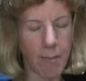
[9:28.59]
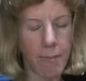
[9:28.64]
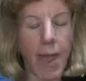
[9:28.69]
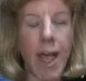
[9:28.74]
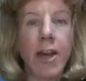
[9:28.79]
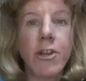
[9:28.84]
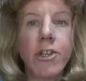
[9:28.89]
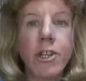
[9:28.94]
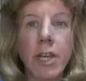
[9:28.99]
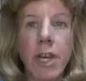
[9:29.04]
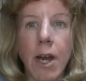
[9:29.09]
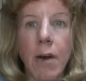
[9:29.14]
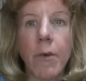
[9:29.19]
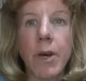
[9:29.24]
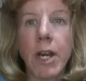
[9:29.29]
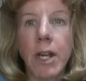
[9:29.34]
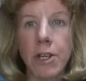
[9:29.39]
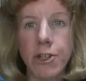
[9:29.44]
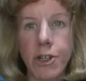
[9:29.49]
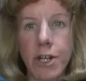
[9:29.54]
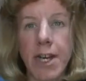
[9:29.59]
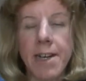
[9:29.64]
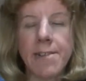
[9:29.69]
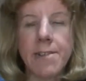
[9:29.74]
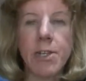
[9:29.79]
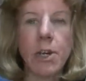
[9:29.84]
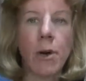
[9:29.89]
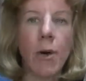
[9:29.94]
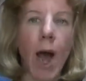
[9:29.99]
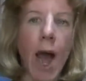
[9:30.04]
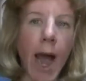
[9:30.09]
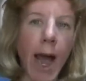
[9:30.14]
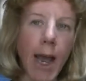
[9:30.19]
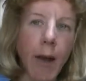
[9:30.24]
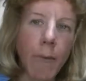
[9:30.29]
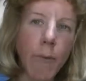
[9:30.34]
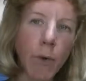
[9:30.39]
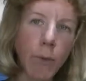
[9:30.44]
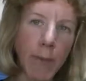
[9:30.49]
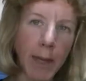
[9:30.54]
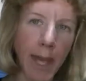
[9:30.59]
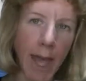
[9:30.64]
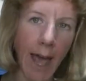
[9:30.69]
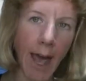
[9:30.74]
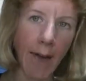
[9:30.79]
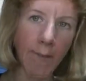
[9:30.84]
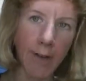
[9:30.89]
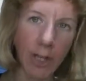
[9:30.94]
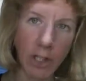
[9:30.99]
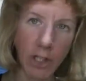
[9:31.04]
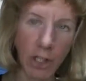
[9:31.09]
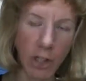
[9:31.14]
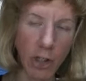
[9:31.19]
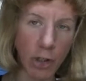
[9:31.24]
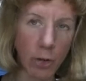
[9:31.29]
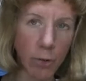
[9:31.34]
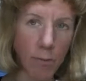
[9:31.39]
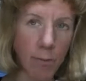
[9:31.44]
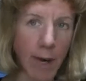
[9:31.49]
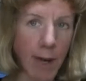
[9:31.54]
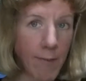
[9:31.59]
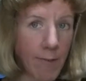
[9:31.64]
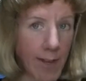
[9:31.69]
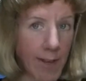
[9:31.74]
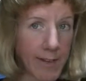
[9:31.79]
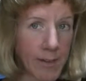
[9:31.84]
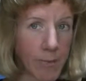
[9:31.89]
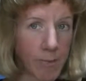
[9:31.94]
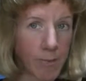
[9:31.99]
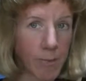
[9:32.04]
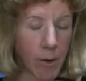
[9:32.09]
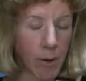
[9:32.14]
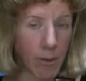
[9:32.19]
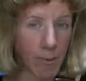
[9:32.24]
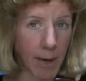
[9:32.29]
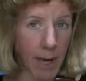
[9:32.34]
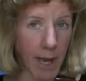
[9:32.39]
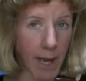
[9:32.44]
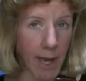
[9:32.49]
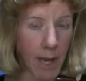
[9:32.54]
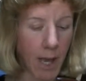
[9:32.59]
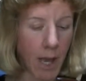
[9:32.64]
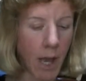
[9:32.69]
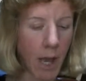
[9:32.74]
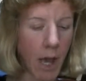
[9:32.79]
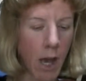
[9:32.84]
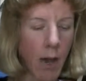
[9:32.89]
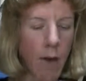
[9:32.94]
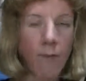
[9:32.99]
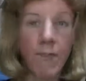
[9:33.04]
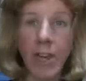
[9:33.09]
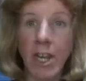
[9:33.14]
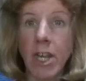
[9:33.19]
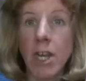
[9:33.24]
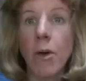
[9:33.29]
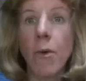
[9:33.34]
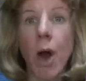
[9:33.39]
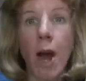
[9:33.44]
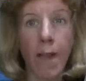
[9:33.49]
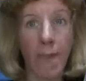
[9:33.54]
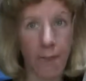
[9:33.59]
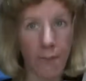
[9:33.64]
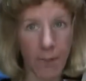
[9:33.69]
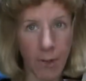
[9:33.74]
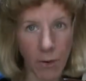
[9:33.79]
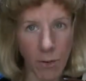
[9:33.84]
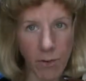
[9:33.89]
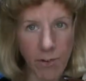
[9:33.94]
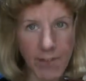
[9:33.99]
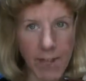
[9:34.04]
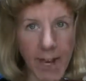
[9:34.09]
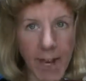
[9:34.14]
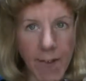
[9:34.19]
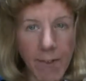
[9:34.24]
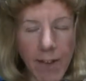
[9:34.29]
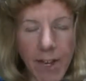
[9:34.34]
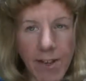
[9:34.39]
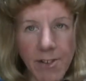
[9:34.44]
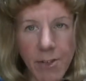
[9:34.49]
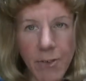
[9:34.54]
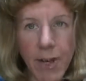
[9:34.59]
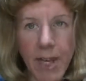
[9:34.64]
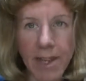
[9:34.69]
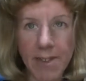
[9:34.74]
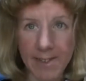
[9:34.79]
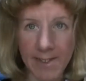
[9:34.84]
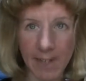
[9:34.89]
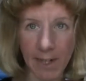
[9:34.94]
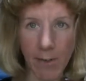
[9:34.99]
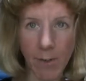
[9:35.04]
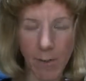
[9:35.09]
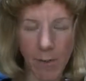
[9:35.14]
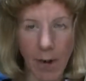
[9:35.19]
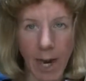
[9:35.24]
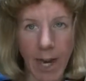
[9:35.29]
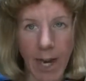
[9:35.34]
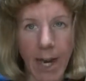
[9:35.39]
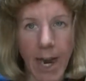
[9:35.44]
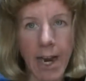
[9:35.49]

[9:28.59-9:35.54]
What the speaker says: actually I want to let you guys know I will be having to do my my video on Thursday of next week instead of Friday.